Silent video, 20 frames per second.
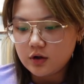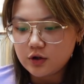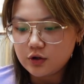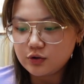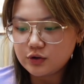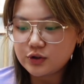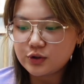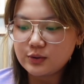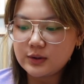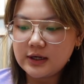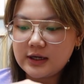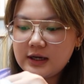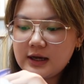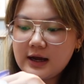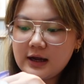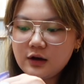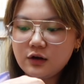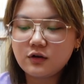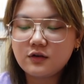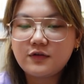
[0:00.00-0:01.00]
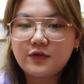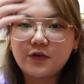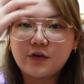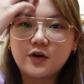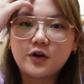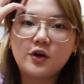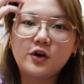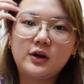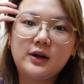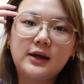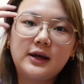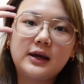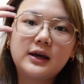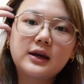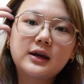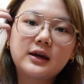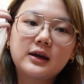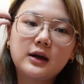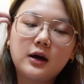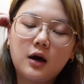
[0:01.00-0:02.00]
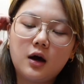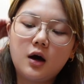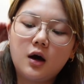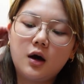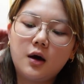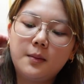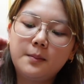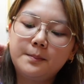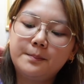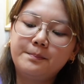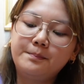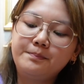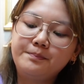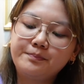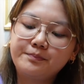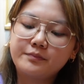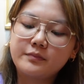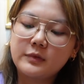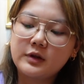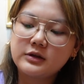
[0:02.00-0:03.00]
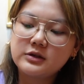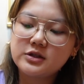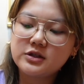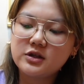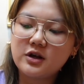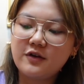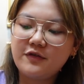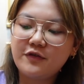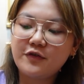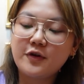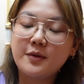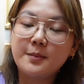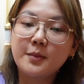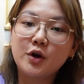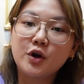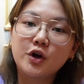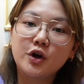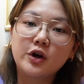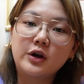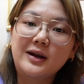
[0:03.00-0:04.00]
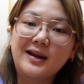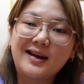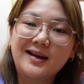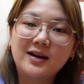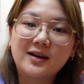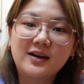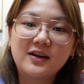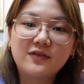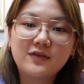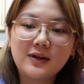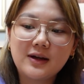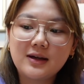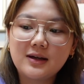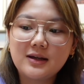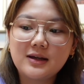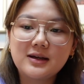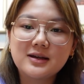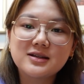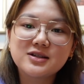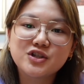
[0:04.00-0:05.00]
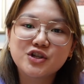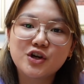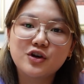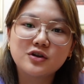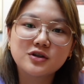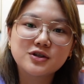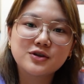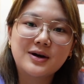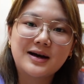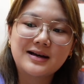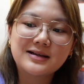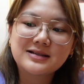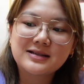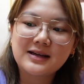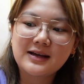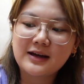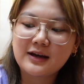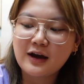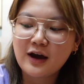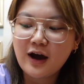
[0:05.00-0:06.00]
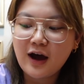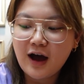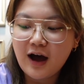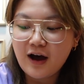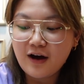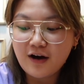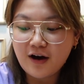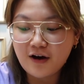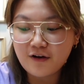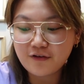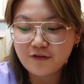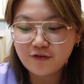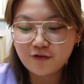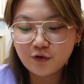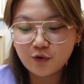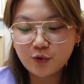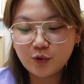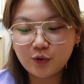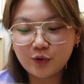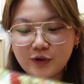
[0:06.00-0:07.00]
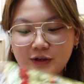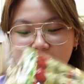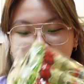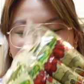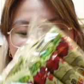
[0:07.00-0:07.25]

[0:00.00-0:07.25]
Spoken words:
usually I look for like stuff from her, like gift ideas. She also has like a food